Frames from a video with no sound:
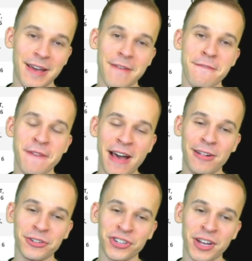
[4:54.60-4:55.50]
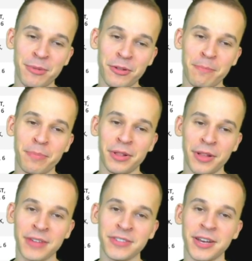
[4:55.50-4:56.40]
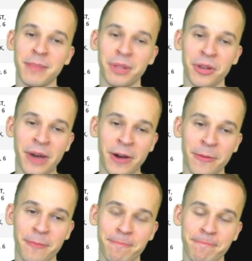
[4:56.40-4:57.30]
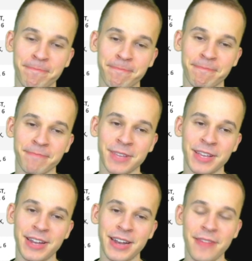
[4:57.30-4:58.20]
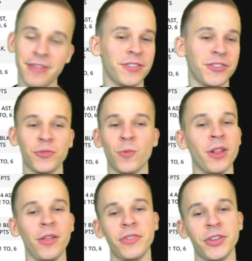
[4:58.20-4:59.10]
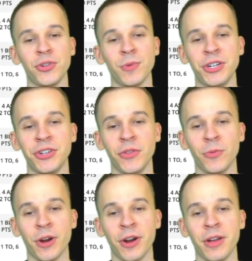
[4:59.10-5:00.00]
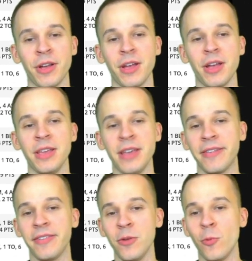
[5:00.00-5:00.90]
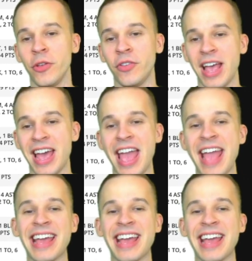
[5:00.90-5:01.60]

Foul trouble plus a blowout. Now, this is just one of those situations where, yes, he was a